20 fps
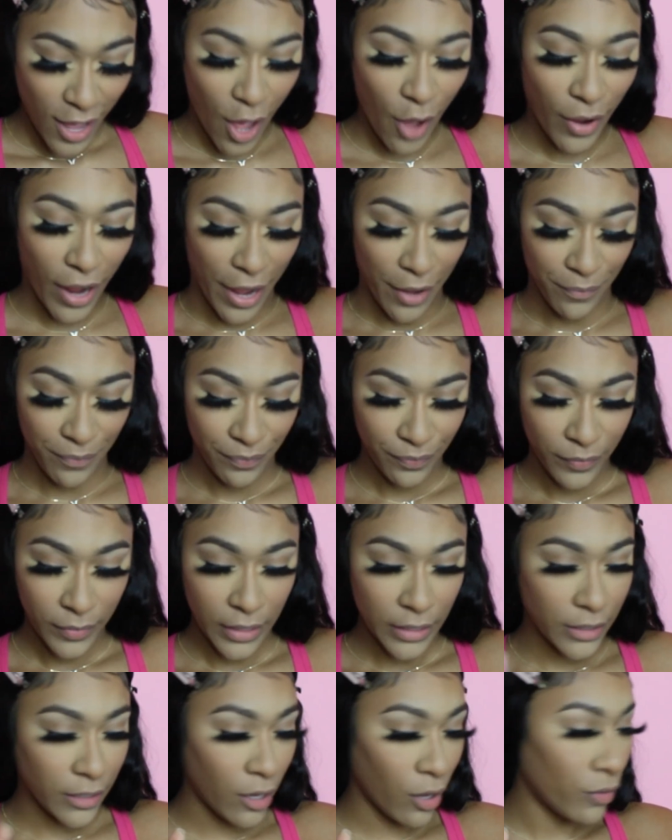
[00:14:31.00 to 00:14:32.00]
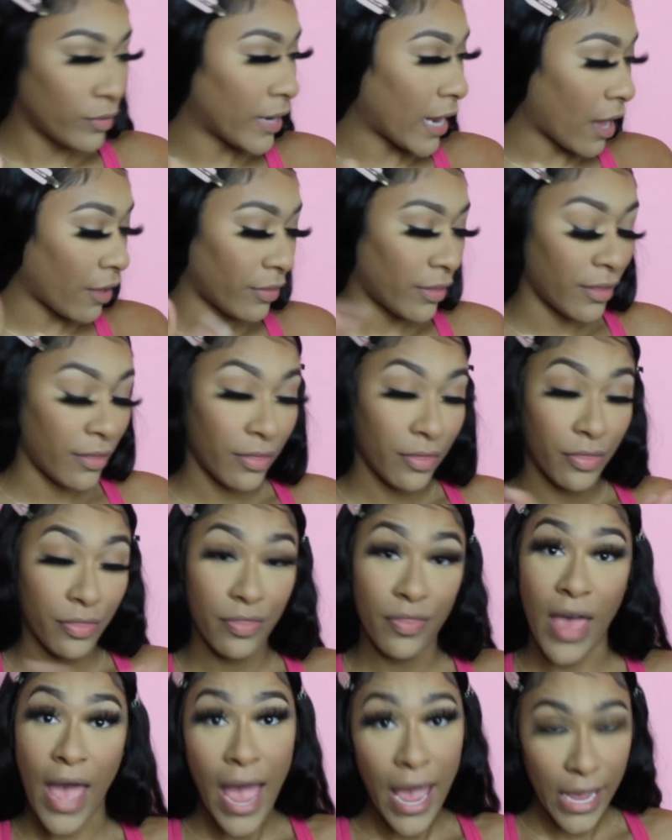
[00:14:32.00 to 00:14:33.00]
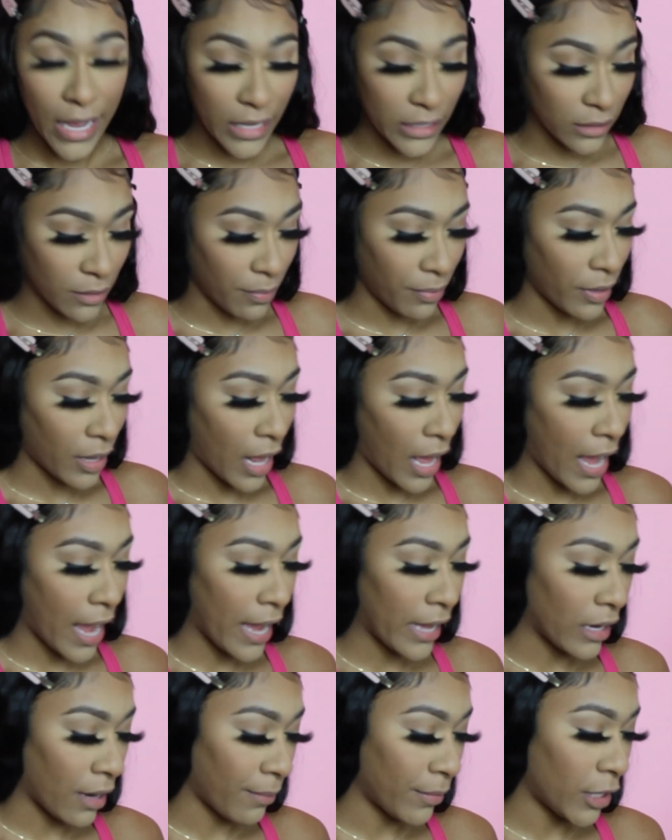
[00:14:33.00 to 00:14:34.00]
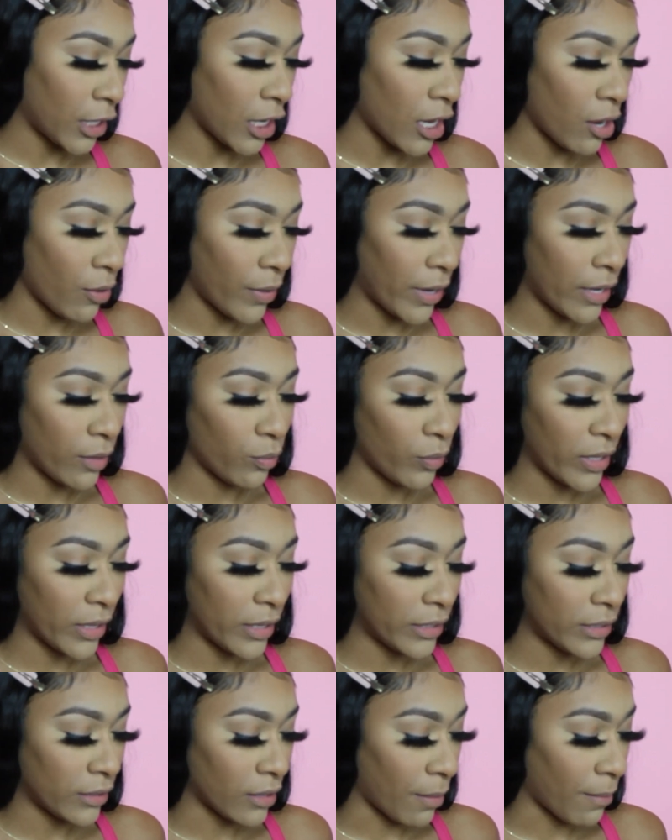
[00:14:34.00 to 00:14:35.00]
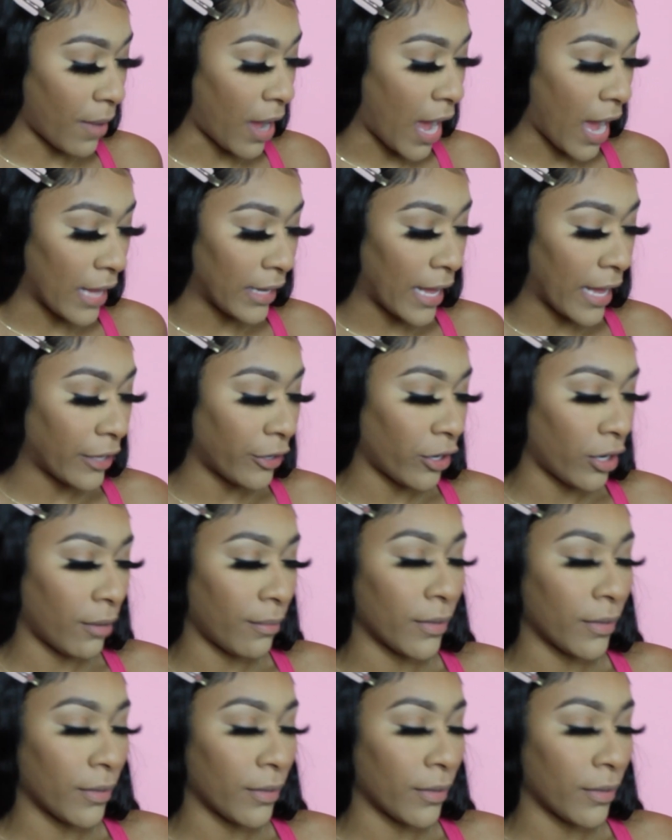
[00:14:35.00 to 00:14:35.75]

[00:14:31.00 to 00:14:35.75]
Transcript: Okay, so now that that is applied, I'm gonna go in with some highlighter.